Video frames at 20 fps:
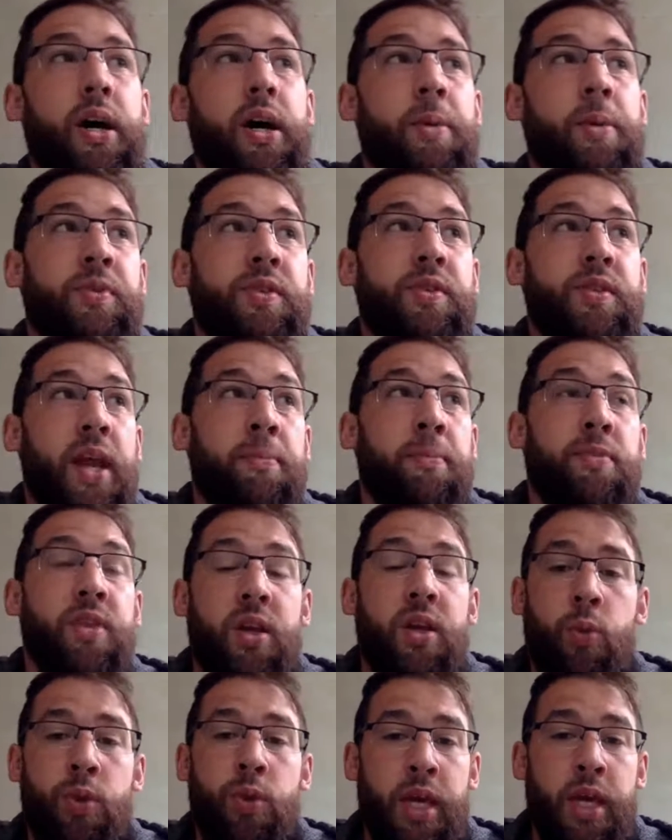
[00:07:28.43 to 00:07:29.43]
Same
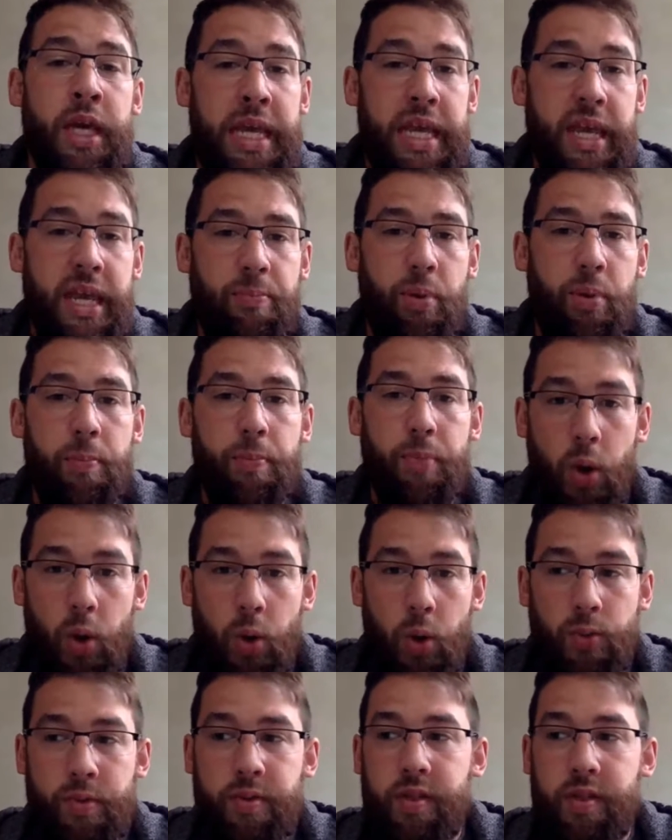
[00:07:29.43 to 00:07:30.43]
thing with the hip
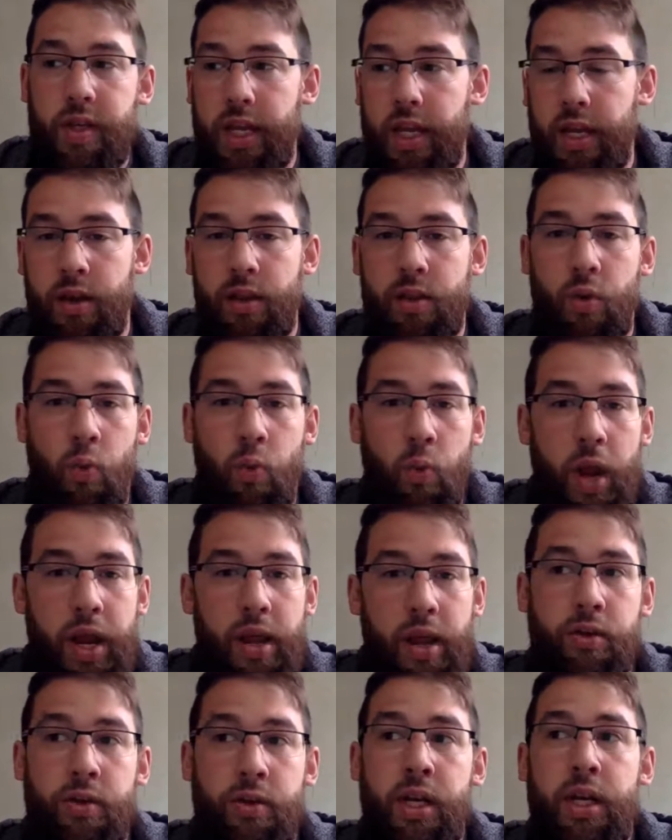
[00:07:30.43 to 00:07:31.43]
bones in the
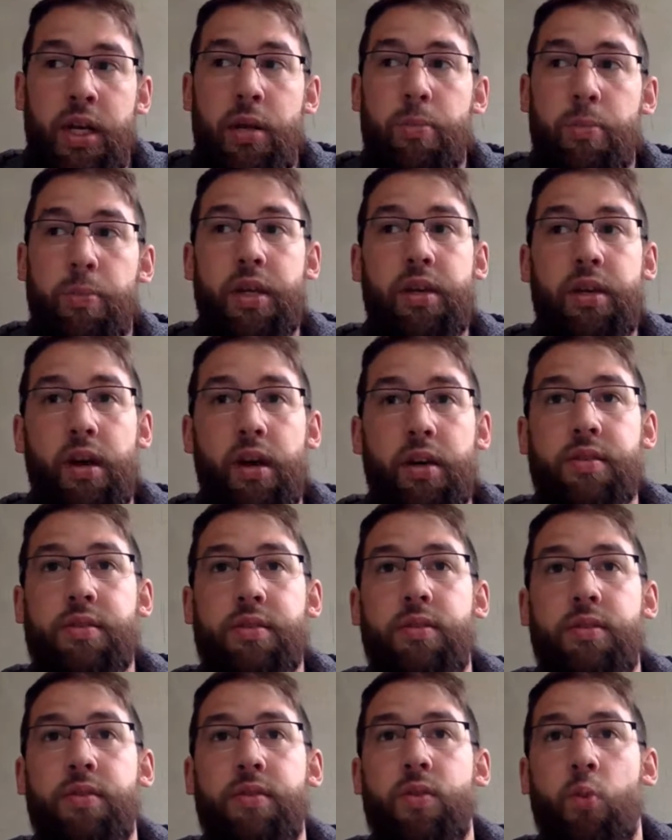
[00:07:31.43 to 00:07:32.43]
whale.
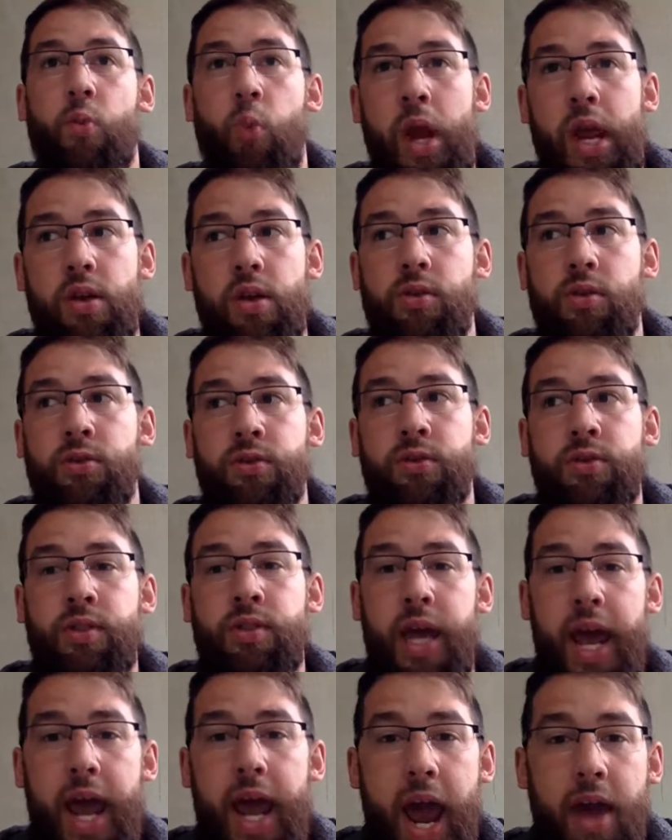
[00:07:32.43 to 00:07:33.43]
Because
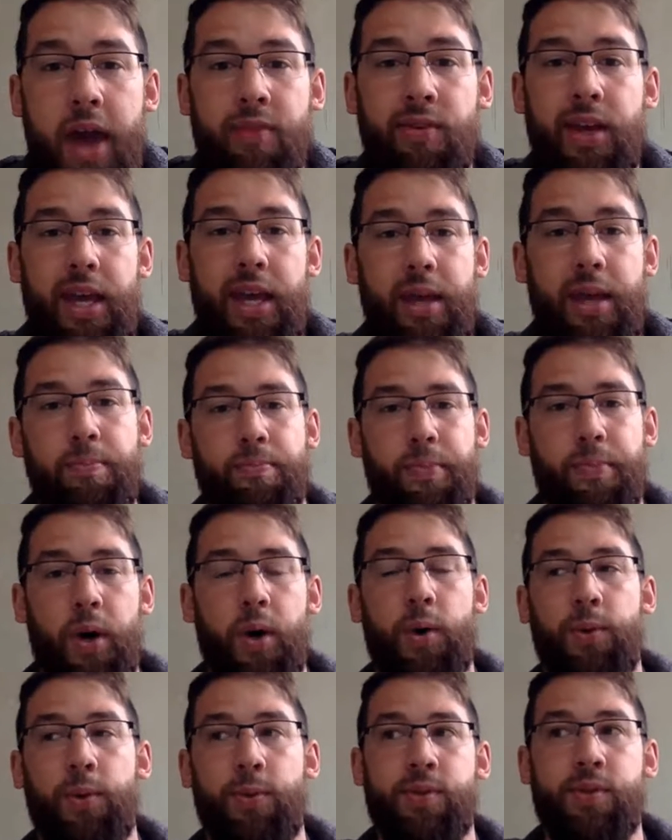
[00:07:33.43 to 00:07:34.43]
whales have hip
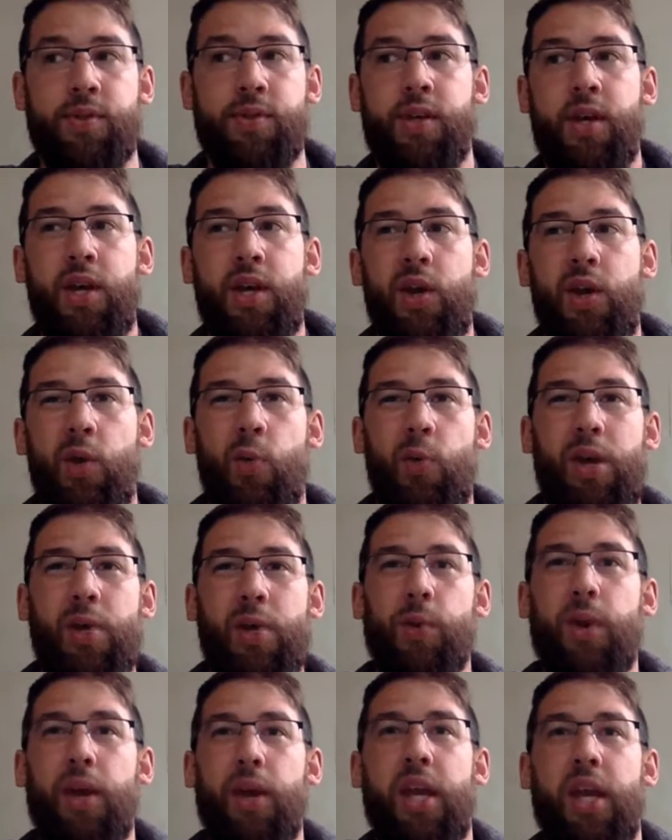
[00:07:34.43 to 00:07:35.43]
bones, we
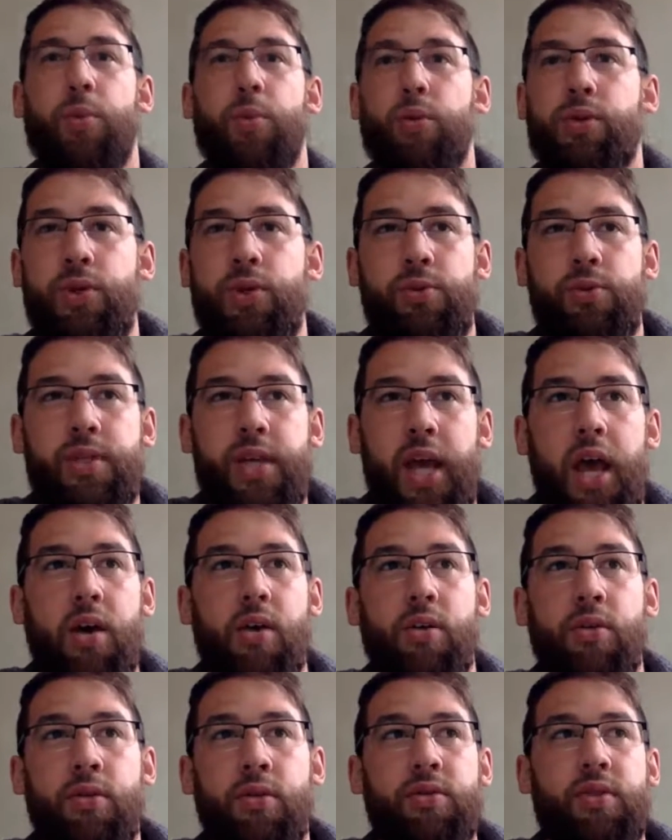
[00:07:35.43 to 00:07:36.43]
were able to
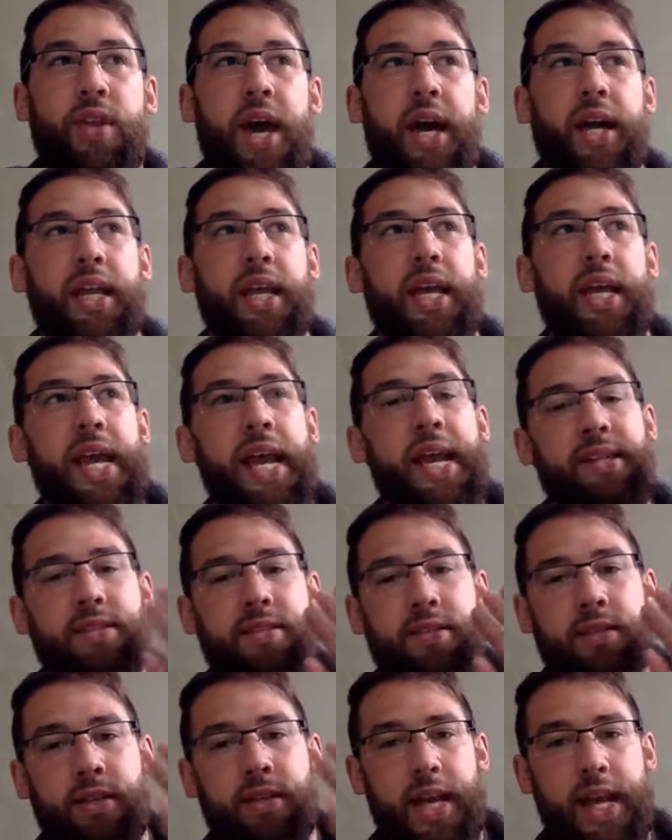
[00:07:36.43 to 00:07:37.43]
tell that
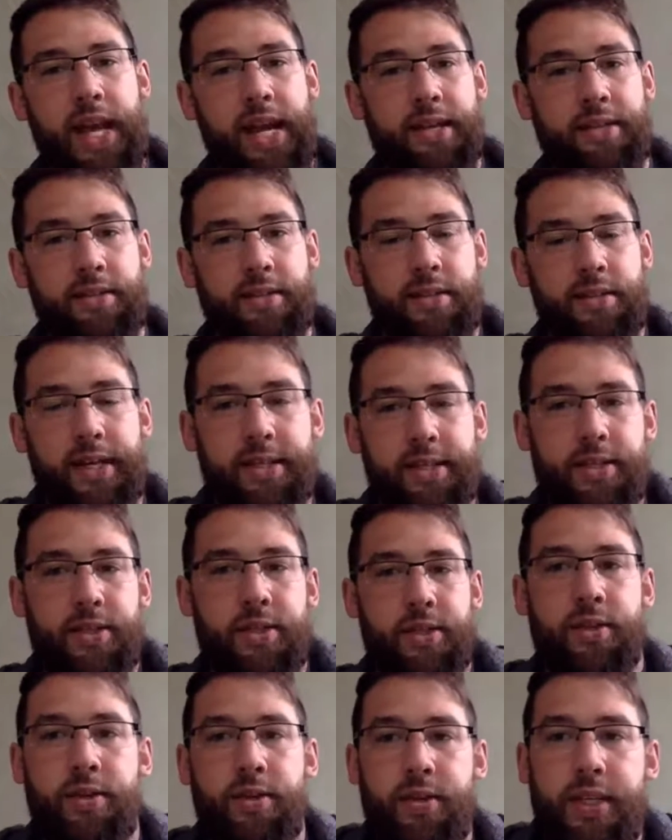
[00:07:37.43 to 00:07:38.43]
its
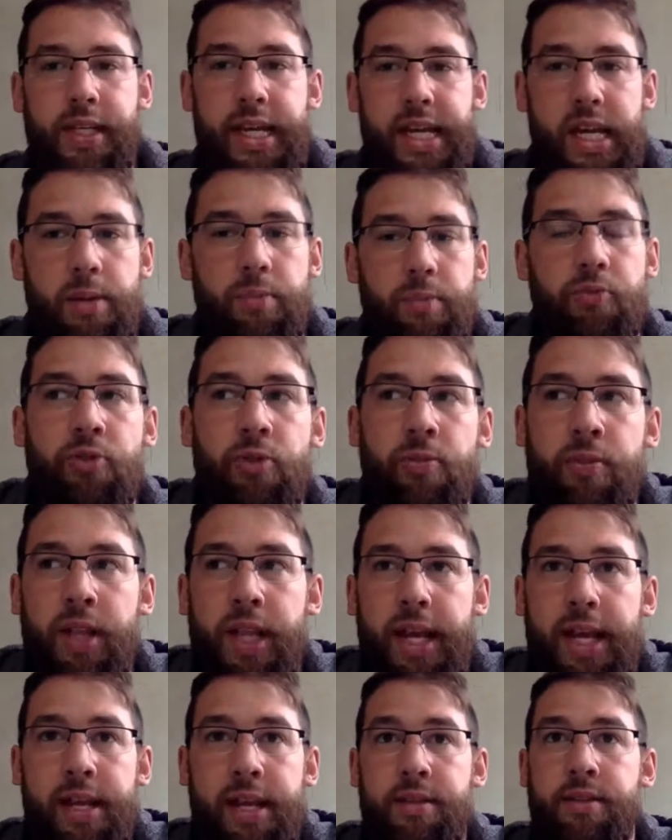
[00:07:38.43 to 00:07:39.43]
ancestor came from
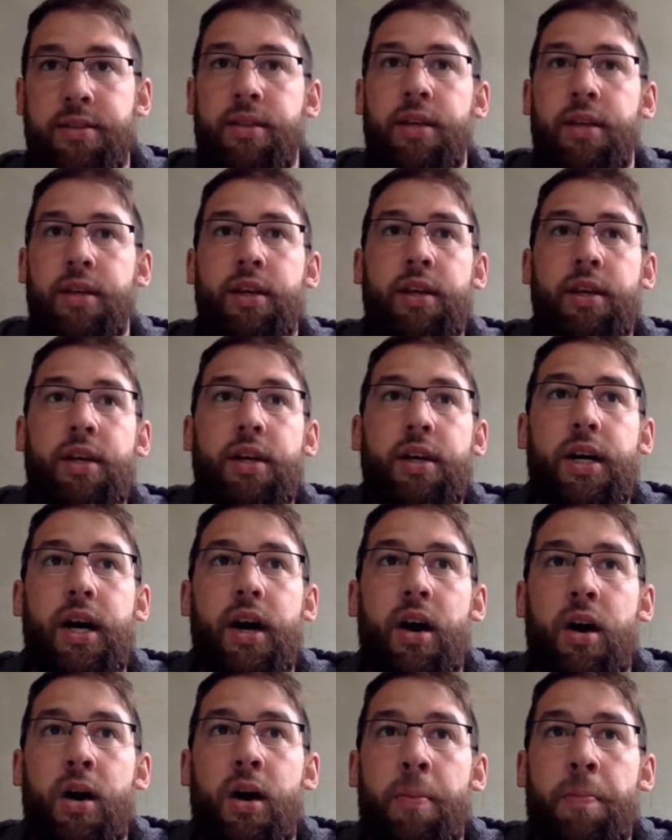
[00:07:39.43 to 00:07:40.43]
land.
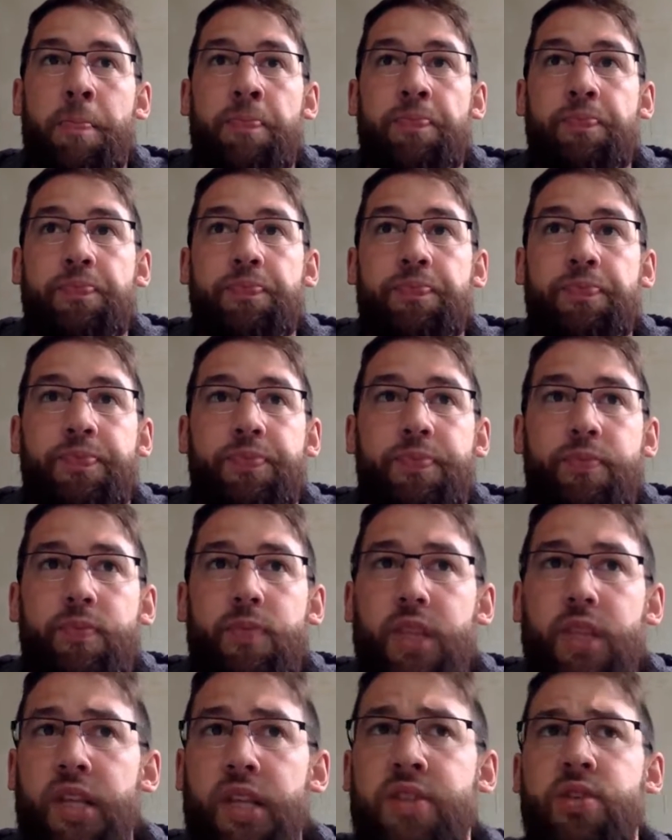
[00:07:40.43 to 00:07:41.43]

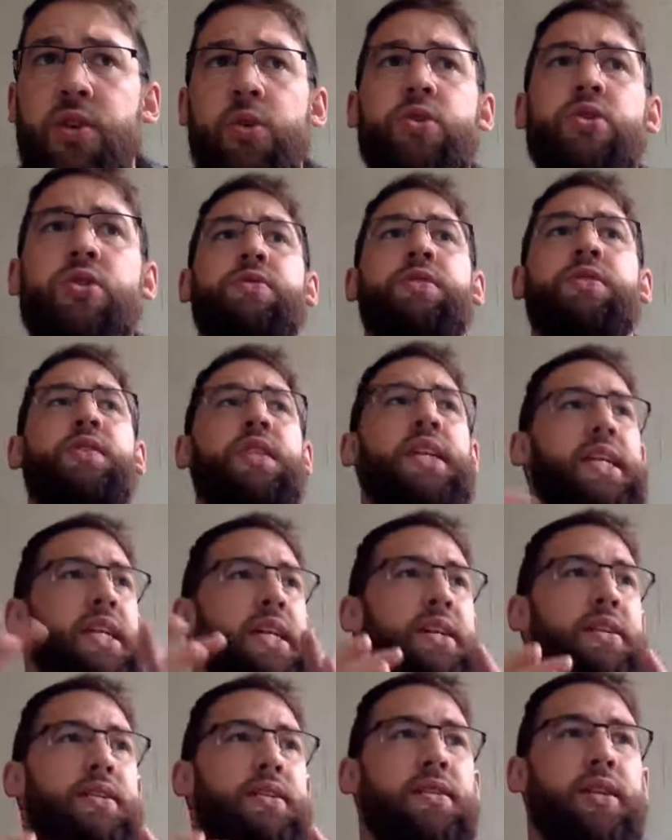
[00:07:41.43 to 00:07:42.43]
And so there's a
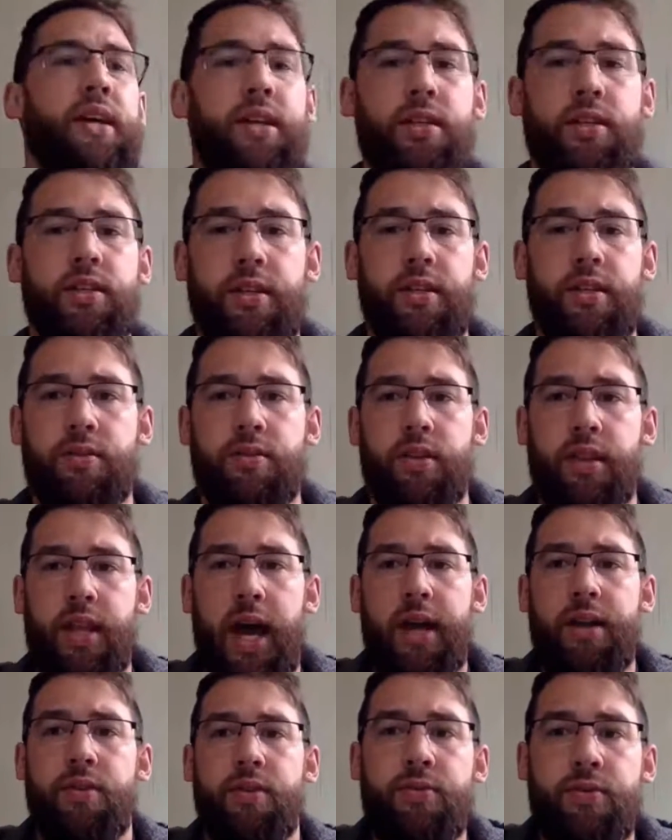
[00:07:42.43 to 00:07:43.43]
receding and such, and there's a
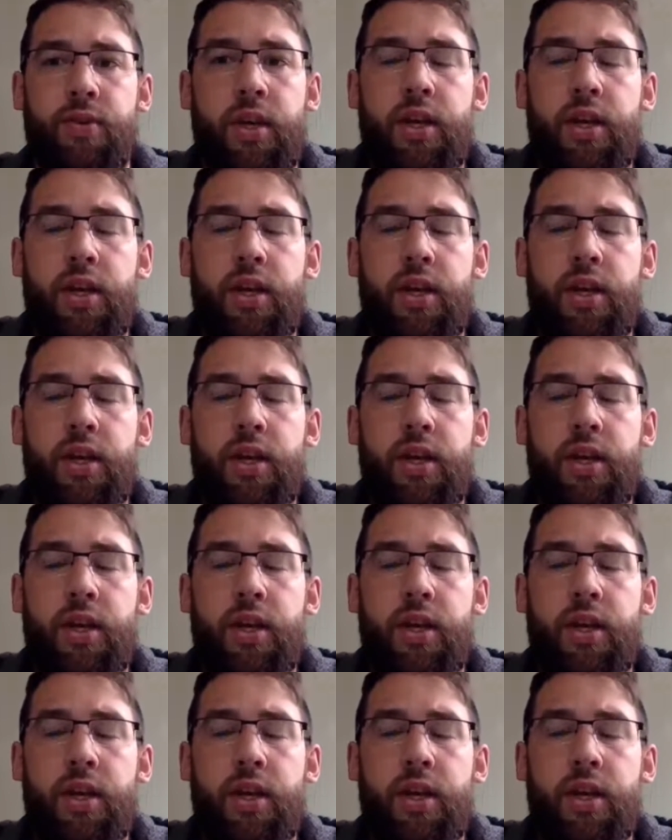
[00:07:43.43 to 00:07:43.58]
lot of